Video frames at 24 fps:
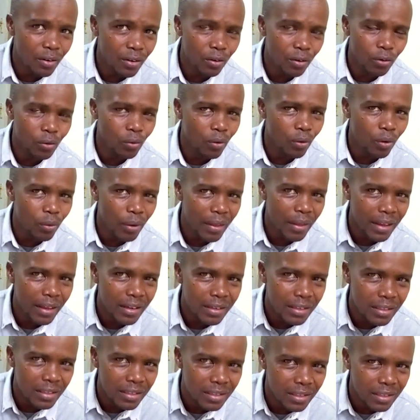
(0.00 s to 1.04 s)
You can
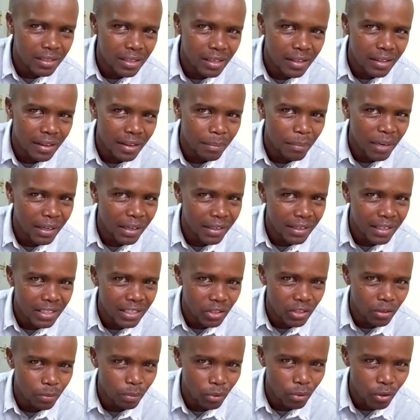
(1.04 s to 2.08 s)
even fry
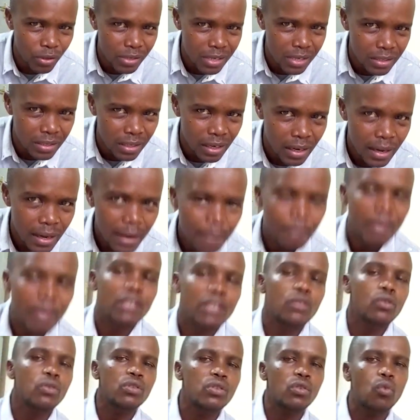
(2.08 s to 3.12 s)
food uh, chips with
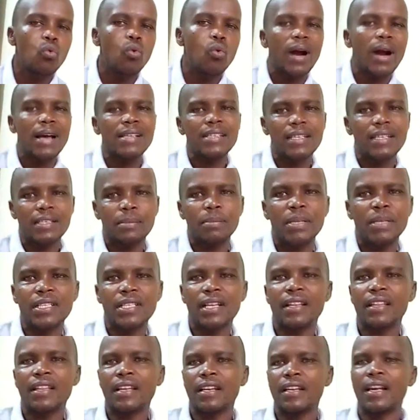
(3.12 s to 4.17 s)
it. I don't know
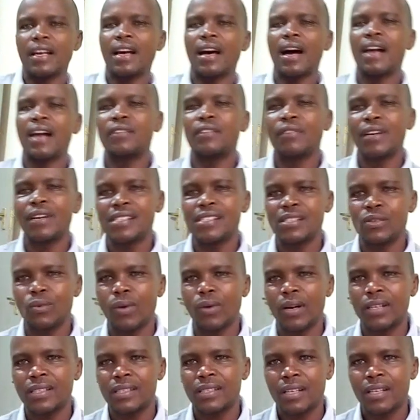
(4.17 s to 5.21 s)
whether it is still the
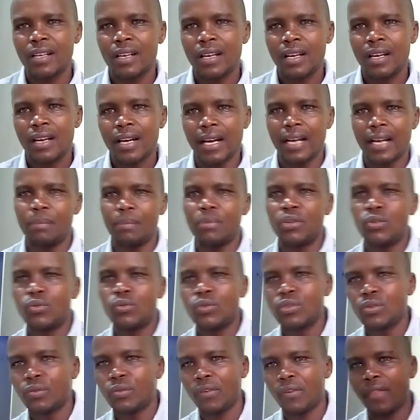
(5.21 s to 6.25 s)
marination process,
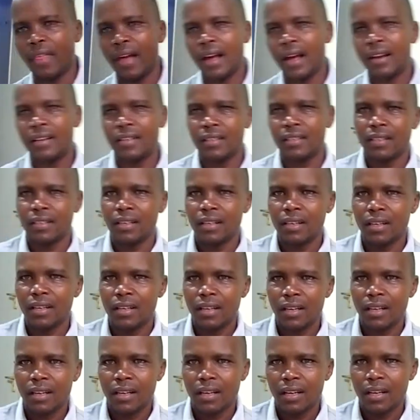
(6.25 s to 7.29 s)
but those cookers,
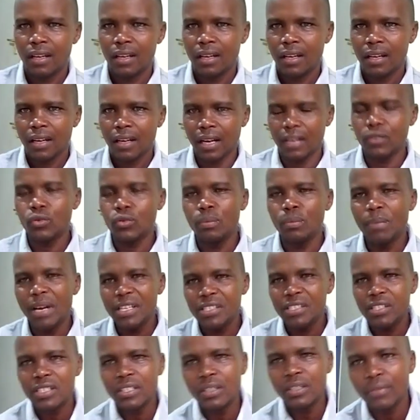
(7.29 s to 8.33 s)
especially the, the advanced
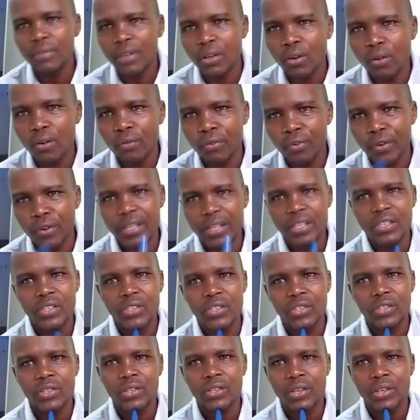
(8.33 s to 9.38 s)
ones, can be
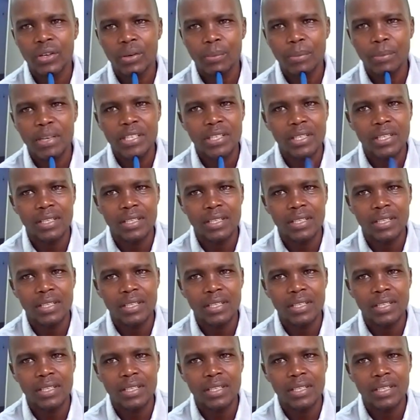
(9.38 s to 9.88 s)
used for that.